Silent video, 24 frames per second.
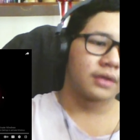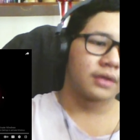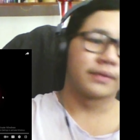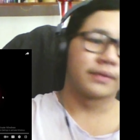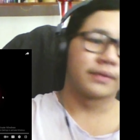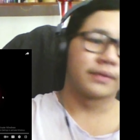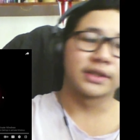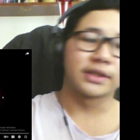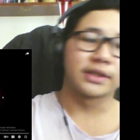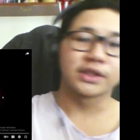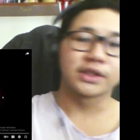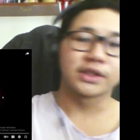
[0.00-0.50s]

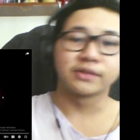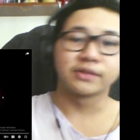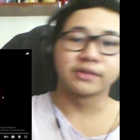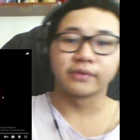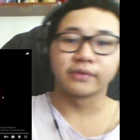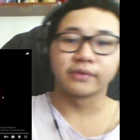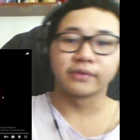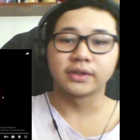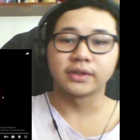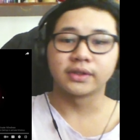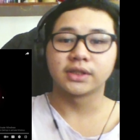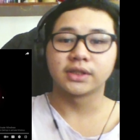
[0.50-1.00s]
what his
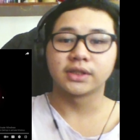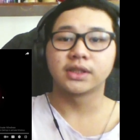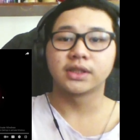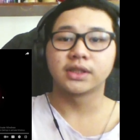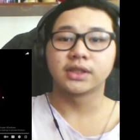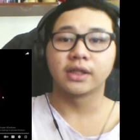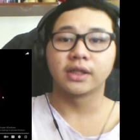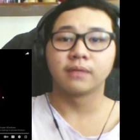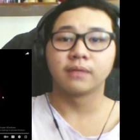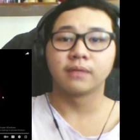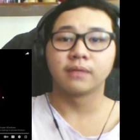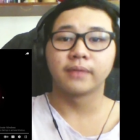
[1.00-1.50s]
voice is
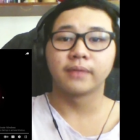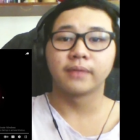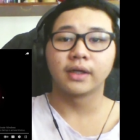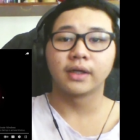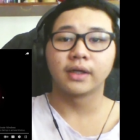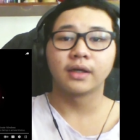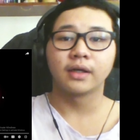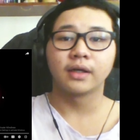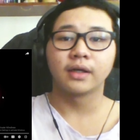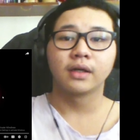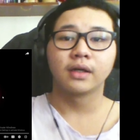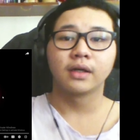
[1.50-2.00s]
gonna
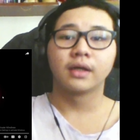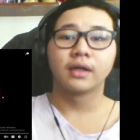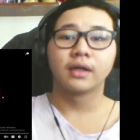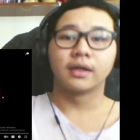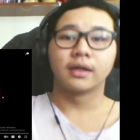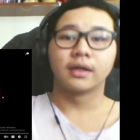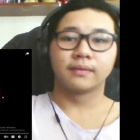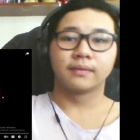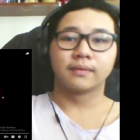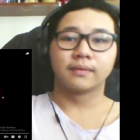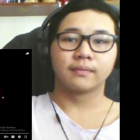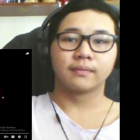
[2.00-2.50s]
be.
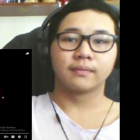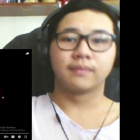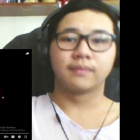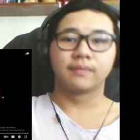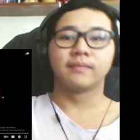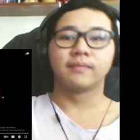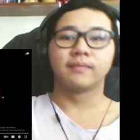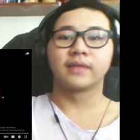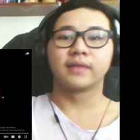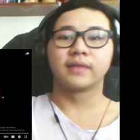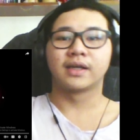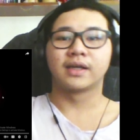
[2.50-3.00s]

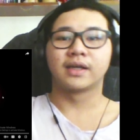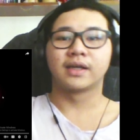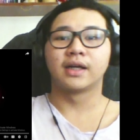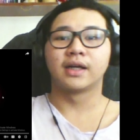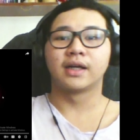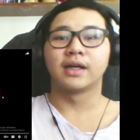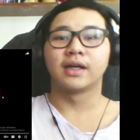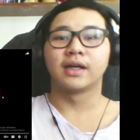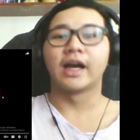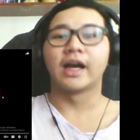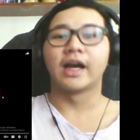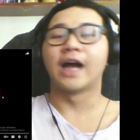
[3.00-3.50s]

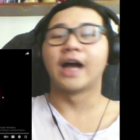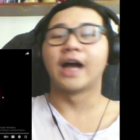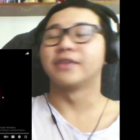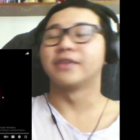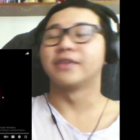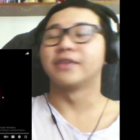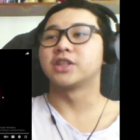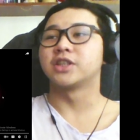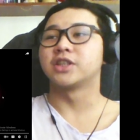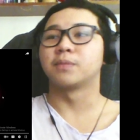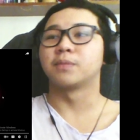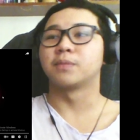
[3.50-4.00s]
Uh, I
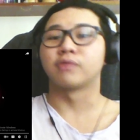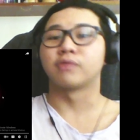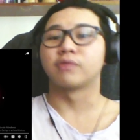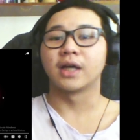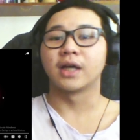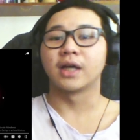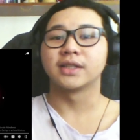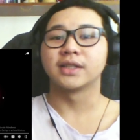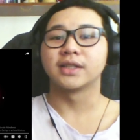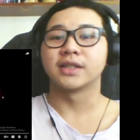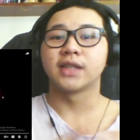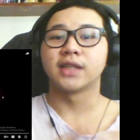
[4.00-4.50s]
was
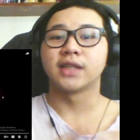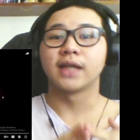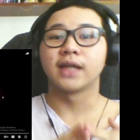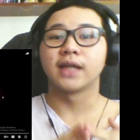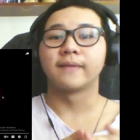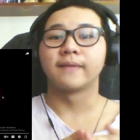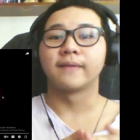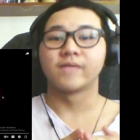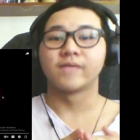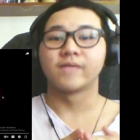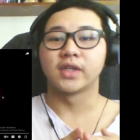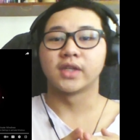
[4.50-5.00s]
surprised that,
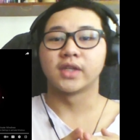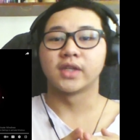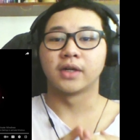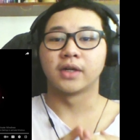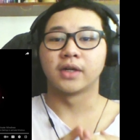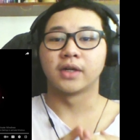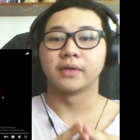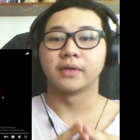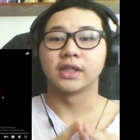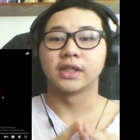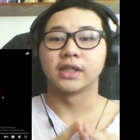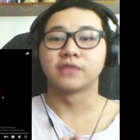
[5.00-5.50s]
you
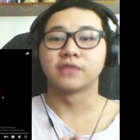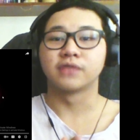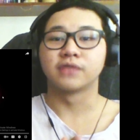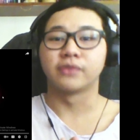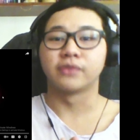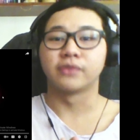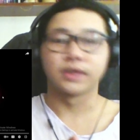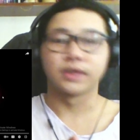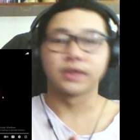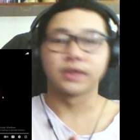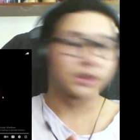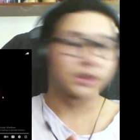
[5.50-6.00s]
know, his
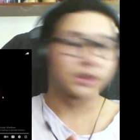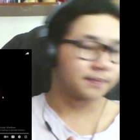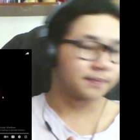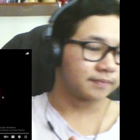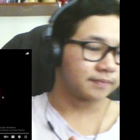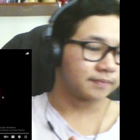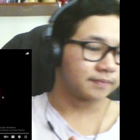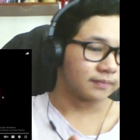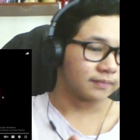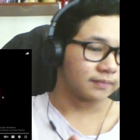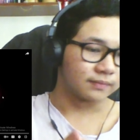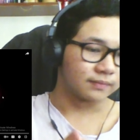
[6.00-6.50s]
voice,
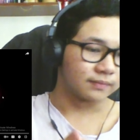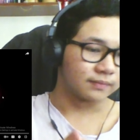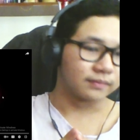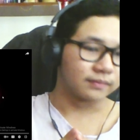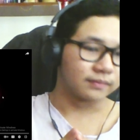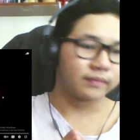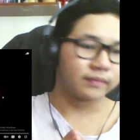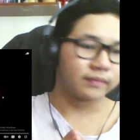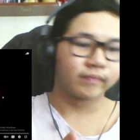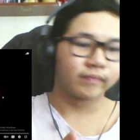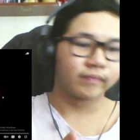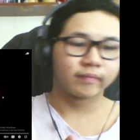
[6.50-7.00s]

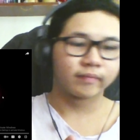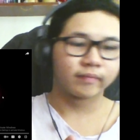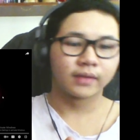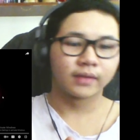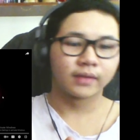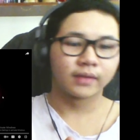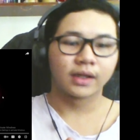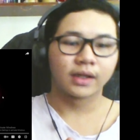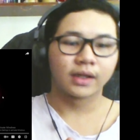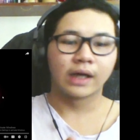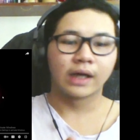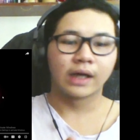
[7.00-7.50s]

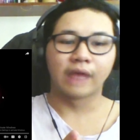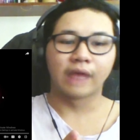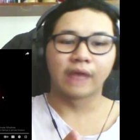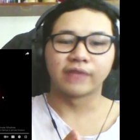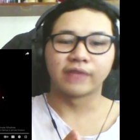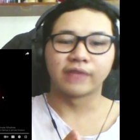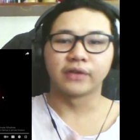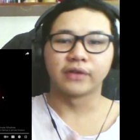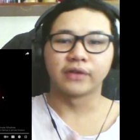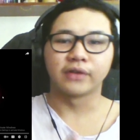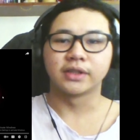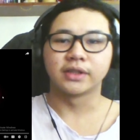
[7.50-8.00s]
of
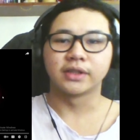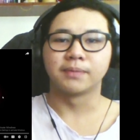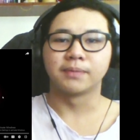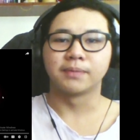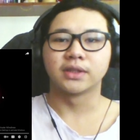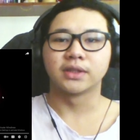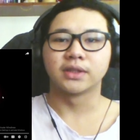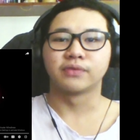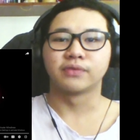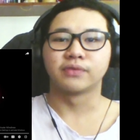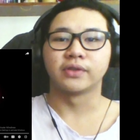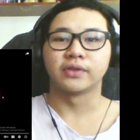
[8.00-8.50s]
how deep
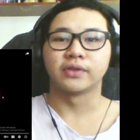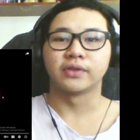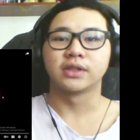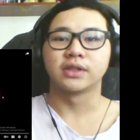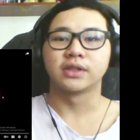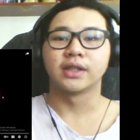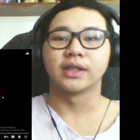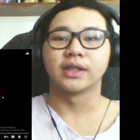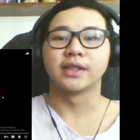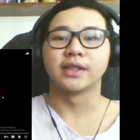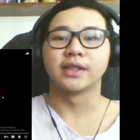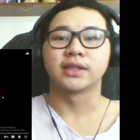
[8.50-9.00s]
his voice
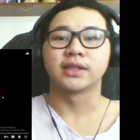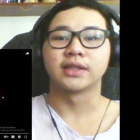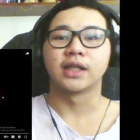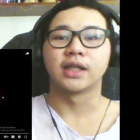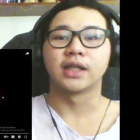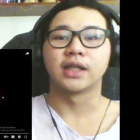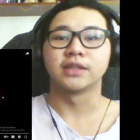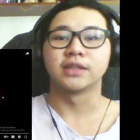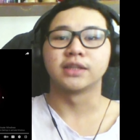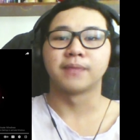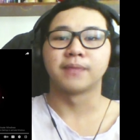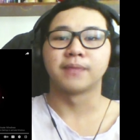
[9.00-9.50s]
is,
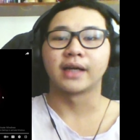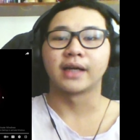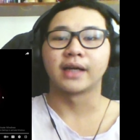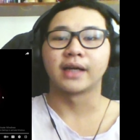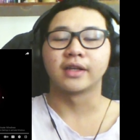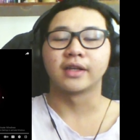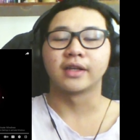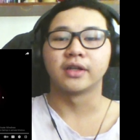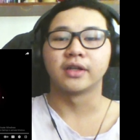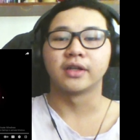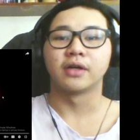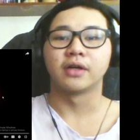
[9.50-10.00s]
because back
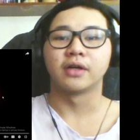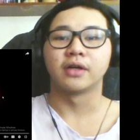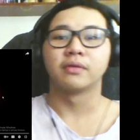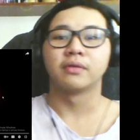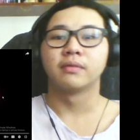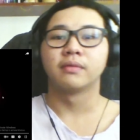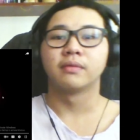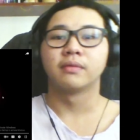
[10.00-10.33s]
in, you know,